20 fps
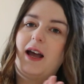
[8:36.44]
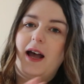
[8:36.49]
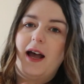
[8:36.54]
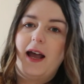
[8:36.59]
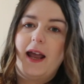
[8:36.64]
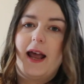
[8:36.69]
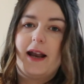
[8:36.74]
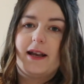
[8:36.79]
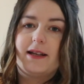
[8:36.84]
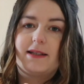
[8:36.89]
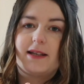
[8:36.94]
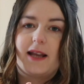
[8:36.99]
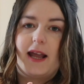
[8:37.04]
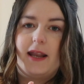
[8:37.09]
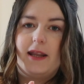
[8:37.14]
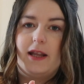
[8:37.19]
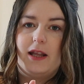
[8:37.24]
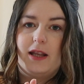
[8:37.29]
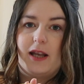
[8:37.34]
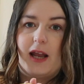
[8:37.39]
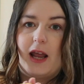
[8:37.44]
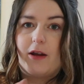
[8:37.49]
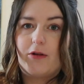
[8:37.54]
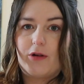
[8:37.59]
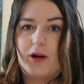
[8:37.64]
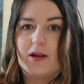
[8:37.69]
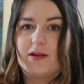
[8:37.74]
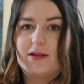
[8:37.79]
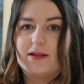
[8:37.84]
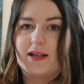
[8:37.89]
I had a scan the other day, a
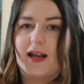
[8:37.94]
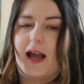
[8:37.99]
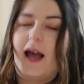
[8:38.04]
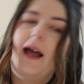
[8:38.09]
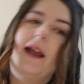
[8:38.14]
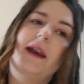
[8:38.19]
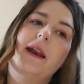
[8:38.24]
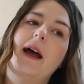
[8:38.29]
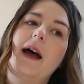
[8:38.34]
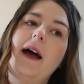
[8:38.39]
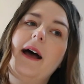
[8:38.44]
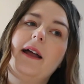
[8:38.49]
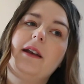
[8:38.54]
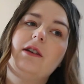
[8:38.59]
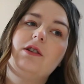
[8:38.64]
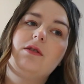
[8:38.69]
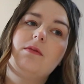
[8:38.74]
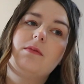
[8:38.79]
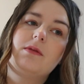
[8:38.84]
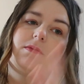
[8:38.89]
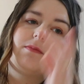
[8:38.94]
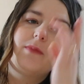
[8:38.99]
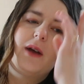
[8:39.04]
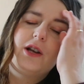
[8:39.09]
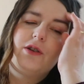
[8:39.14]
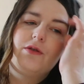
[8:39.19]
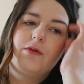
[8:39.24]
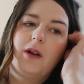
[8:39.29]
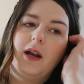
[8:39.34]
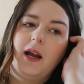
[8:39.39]
growth scan, and she was
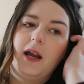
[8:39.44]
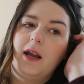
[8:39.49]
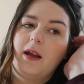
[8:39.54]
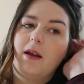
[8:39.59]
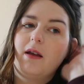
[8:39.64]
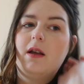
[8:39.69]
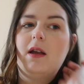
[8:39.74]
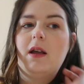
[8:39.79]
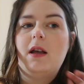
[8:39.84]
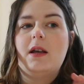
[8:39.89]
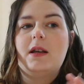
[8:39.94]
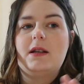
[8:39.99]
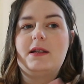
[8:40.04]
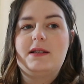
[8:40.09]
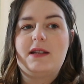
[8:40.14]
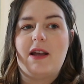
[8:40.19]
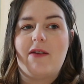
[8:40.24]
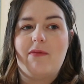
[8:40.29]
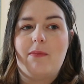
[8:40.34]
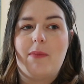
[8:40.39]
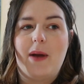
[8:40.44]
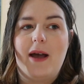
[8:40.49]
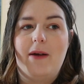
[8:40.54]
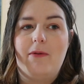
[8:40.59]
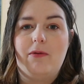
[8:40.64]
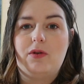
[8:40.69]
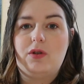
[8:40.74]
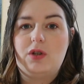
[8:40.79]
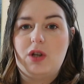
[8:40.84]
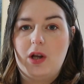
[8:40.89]
measuring
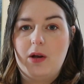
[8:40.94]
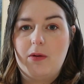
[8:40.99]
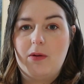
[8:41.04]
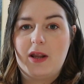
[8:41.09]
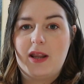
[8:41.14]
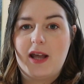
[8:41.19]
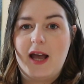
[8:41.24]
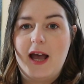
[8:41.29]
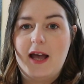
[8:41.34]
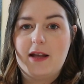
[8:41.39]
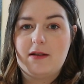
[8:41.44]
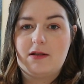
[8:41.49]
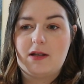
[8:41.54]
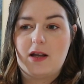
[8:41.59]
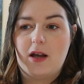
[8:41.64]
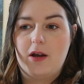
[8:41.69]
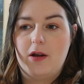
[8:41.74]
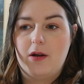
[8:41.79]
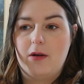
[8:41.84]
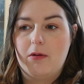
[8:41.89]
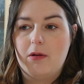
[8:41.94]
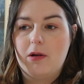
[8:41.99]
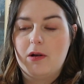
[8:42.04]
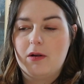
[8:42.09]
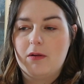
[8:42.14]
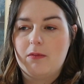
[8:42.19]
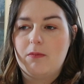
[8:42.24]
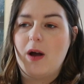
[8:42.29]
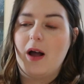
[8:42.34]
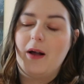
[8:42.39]
£7.2 at that. So,
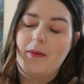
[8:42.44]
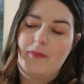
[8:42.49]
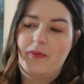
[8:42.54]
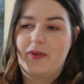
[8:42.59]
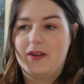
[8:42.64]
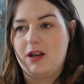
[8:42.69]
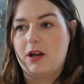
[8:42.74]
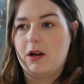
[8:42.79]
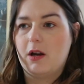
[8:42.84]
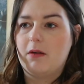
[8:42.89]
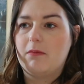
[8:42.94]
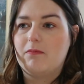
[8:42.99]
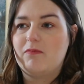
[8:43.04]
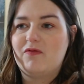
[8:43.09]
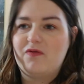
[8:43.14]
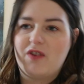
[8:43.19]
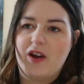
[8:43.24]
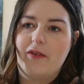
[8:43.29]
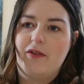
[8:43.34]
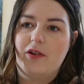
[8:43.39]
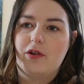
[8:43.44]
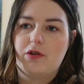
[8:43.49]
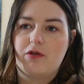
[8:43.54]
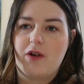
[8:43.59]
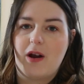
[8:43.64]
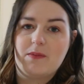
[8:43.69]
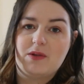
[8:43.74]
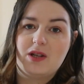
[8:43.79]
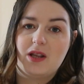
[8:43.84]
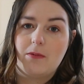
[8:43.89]
well, you know, 500
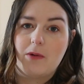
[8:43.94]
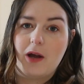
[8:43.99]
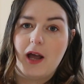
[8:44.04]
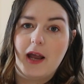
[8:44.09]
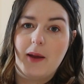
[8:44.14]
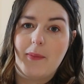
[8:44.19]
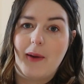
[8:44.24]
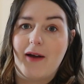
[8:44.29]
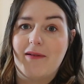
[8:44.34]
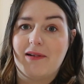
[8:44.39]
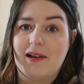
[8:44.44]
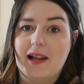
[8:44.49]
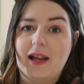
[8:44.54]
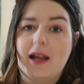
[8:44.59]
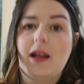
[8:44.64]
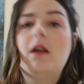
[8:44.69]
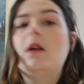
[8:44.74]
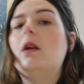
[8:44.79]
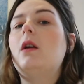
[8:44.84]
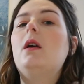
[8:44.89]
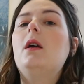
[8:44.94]
grams either way, apparently.